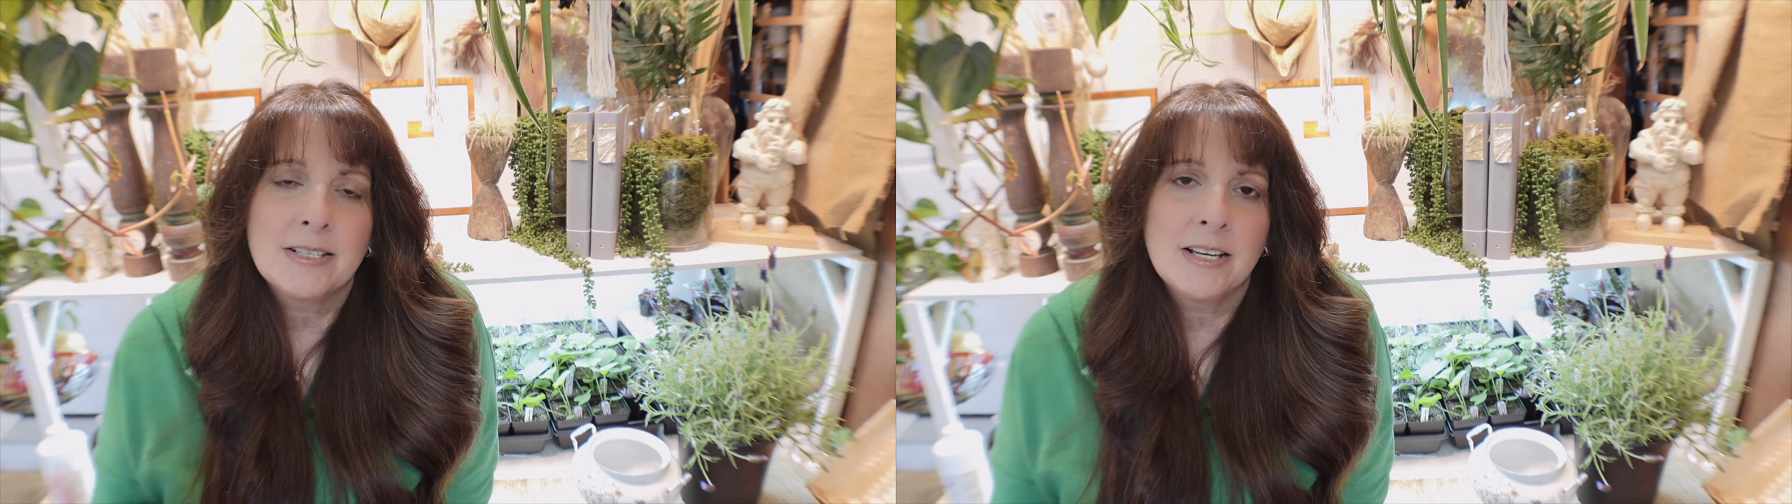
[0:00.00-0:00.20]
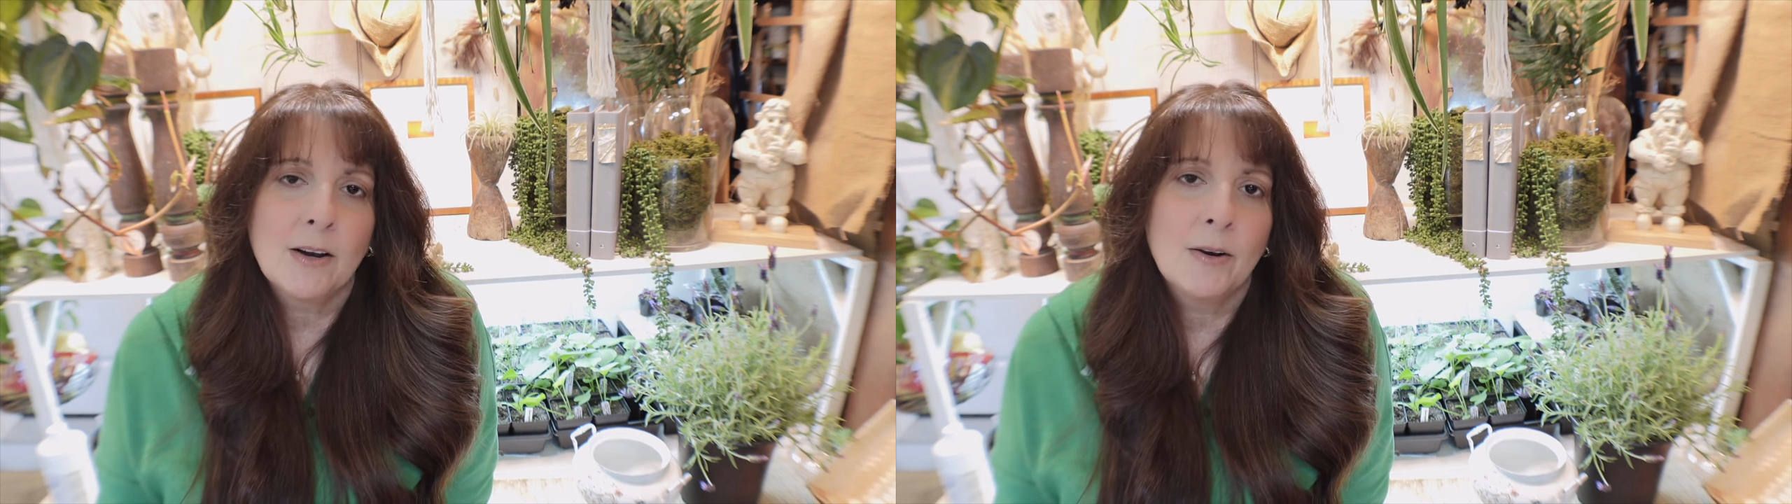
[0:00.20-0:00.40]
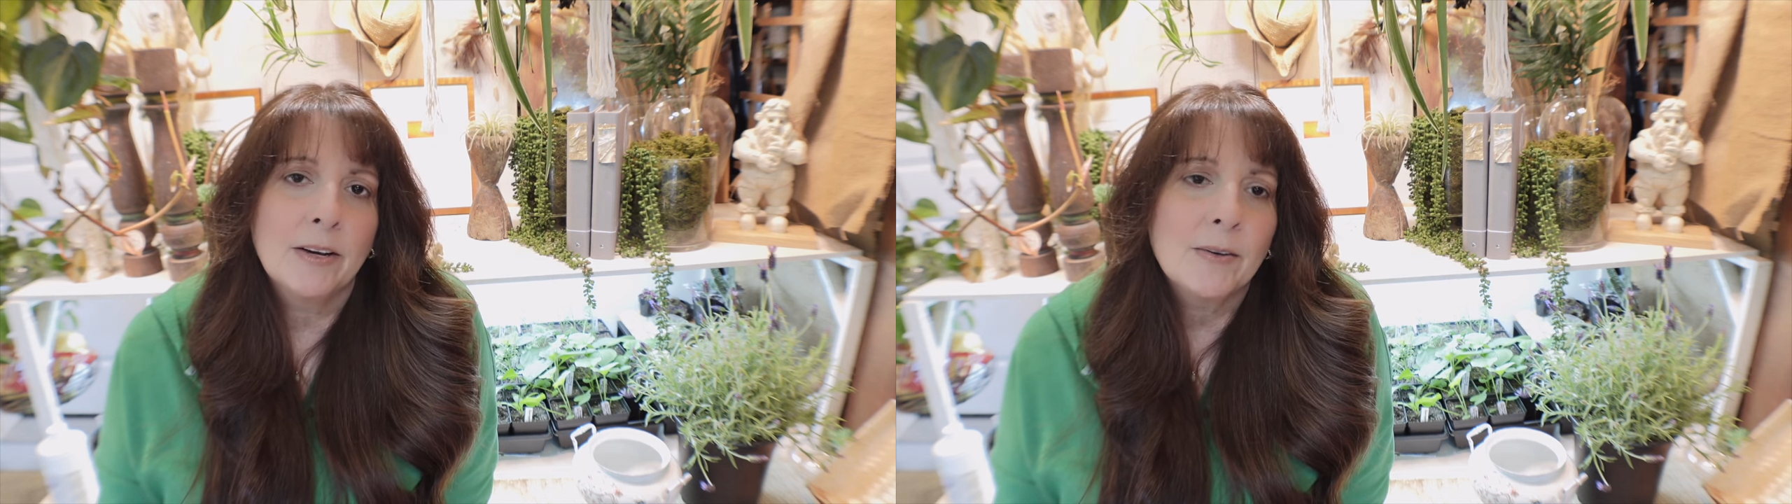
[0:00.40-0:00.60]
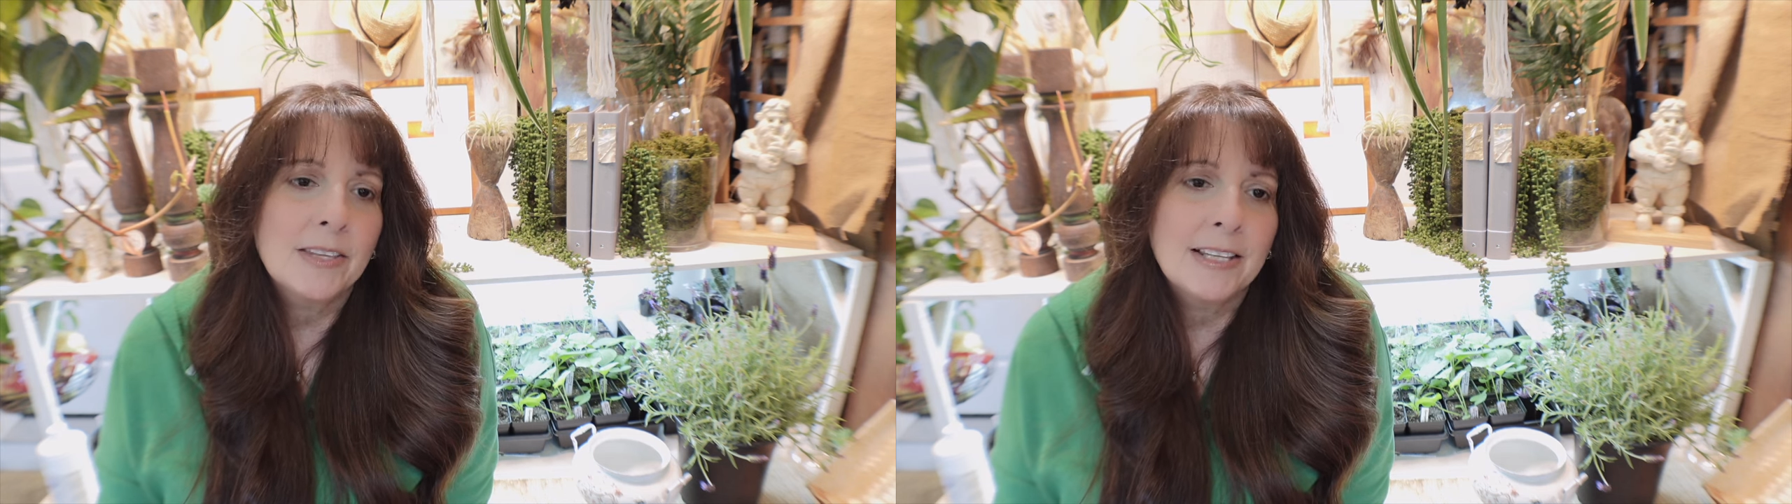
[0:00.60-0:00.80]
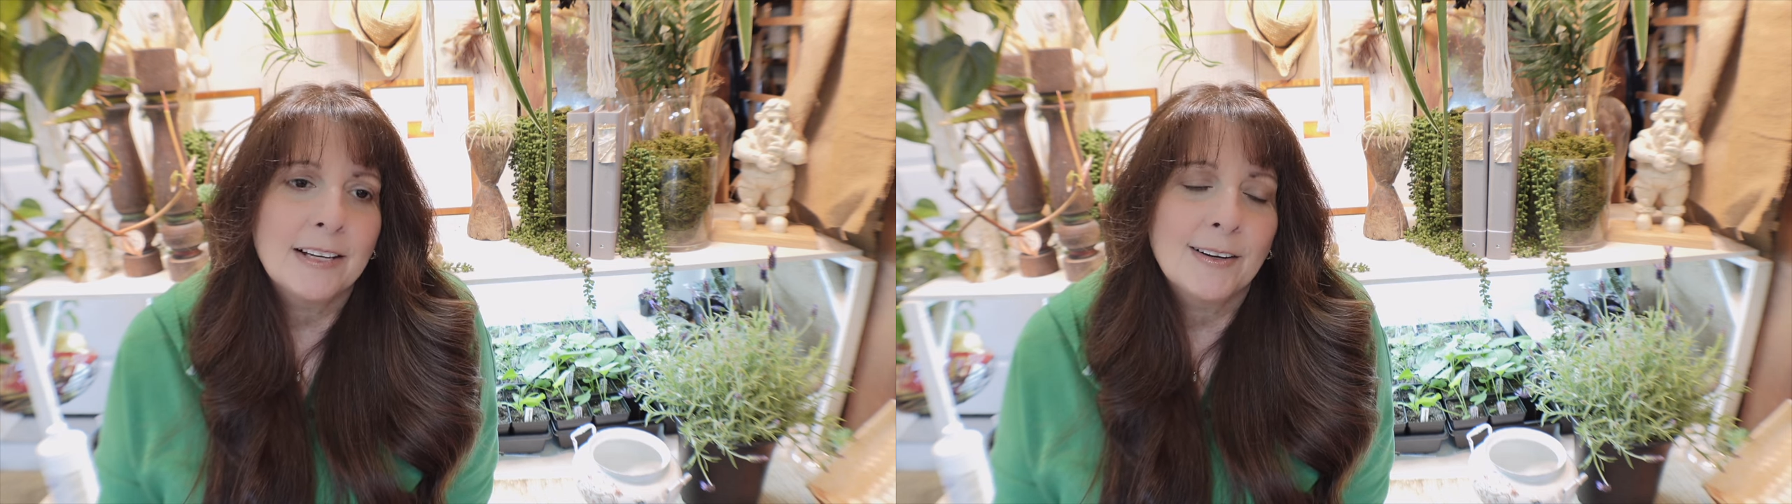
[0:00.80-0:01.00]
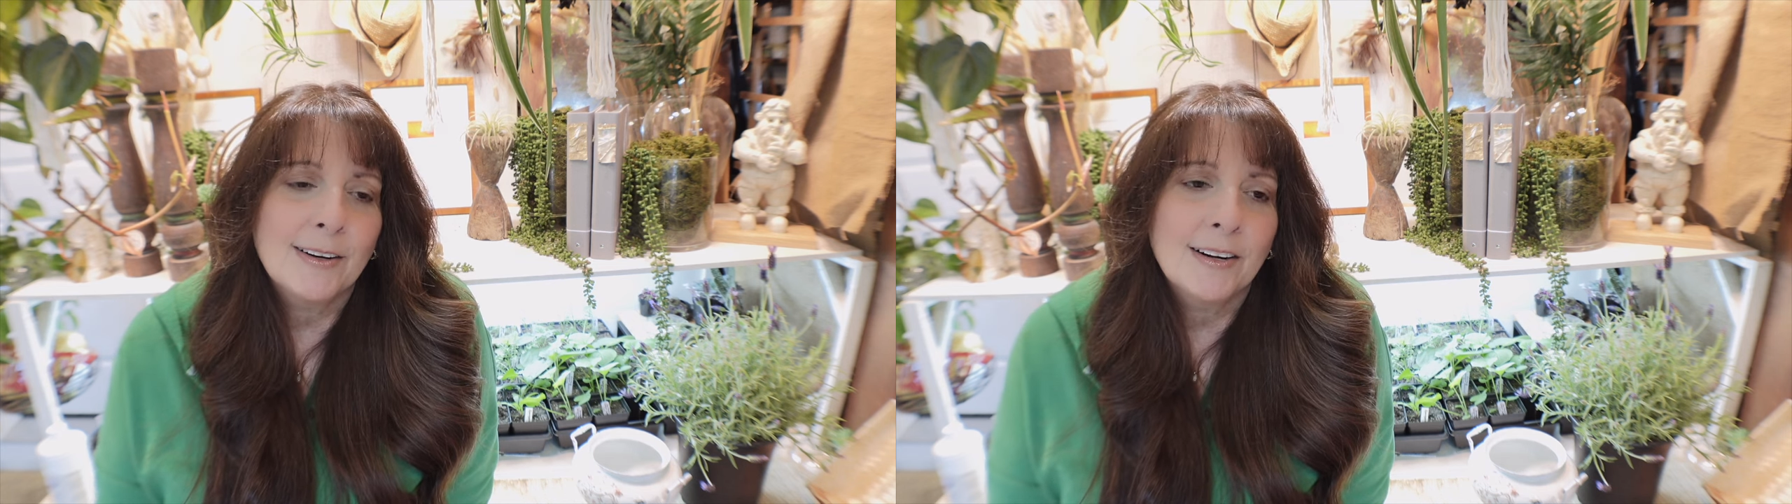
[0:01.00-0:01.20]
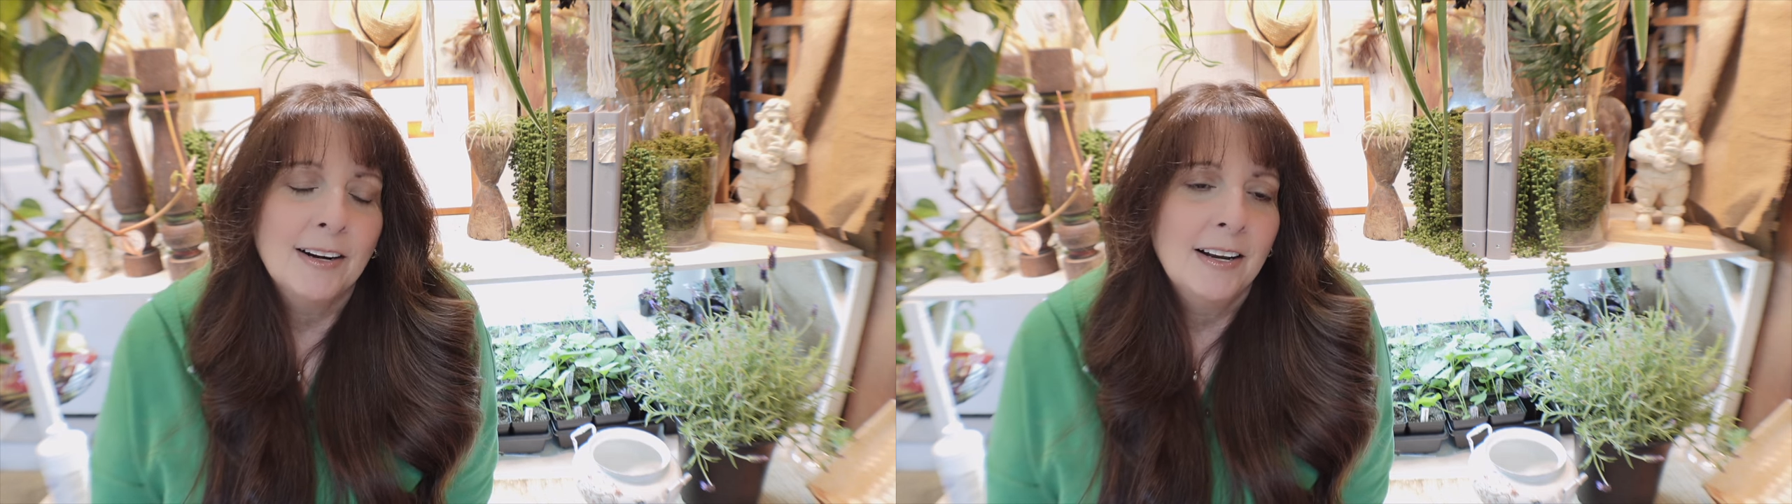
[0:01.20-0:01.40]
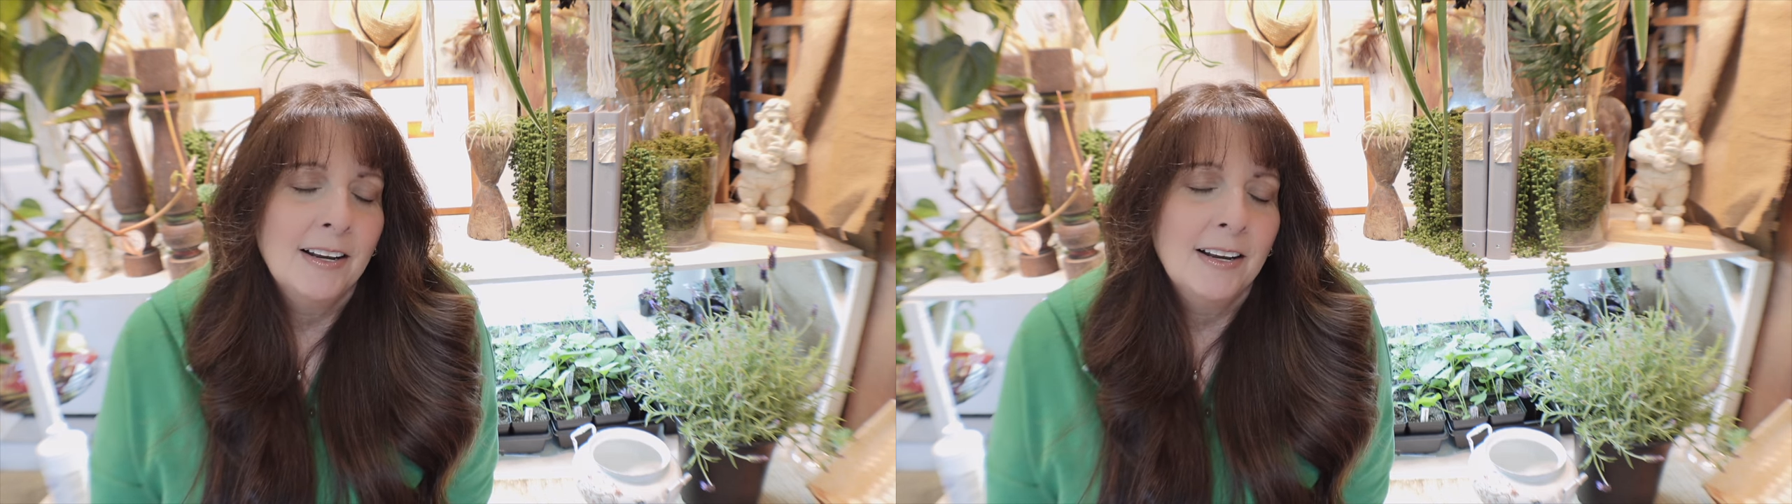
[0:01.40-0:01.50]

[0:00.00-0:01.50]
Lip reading: see how healthy they are,